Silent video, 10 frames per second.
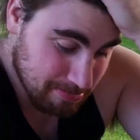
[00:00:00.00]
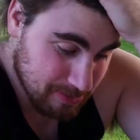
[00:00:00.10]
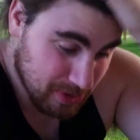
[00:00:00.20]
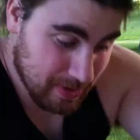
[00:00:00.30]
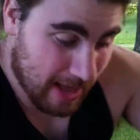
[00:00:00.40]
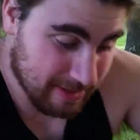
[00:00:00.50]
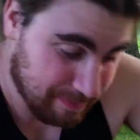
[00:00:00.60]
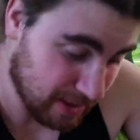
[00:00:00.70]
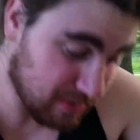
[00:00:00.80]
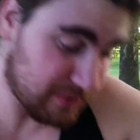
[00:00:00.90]
So yeah, the
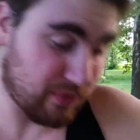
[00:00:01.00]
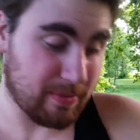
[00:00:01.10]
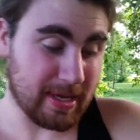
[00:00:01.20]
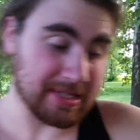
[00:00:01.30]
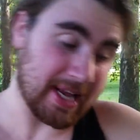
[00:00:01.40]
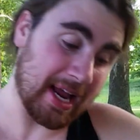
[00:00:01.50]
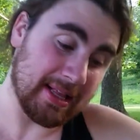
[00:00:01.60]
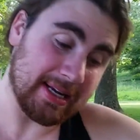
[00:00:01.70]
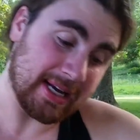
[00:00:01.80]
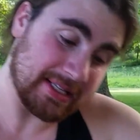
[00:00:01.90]
big ones for me is
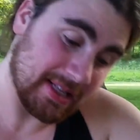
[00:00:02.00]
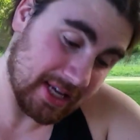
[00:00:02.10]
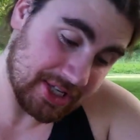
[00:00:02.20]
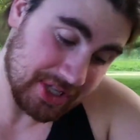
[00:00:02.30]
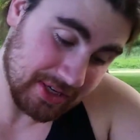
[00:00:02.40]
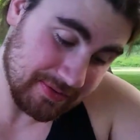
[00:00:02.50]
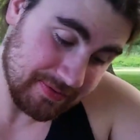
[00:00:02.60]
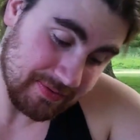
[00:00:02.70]
Alien Isolation,